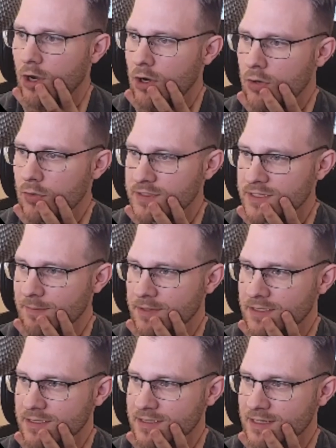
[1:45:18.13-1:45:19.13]
Oh, is that
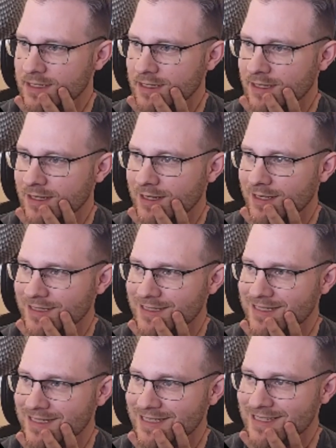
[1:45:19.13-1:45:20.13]
because it's like
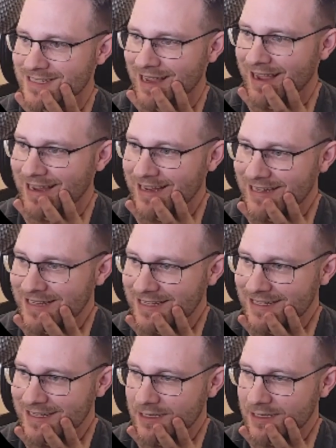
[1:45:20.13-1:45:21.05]
assigning